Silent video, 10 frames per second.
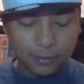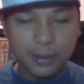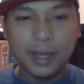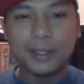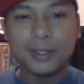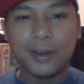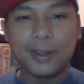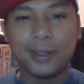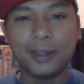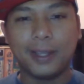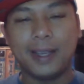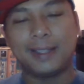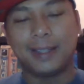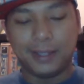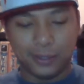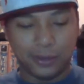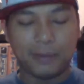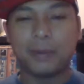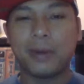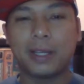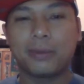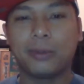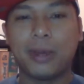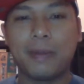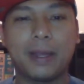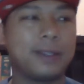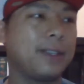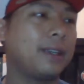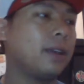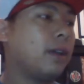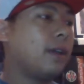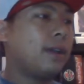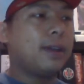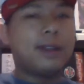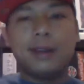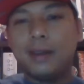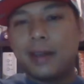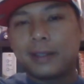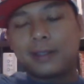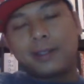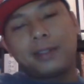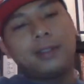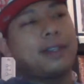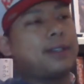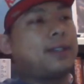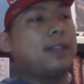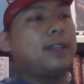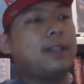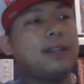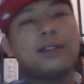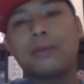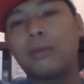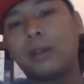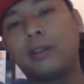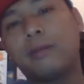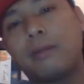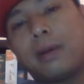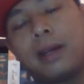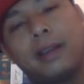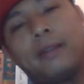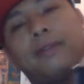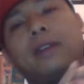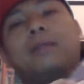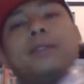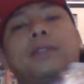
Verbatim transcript: Next on the list, I just dropped a box. We'll grab that in a sec. Next on the list is one of my favorites.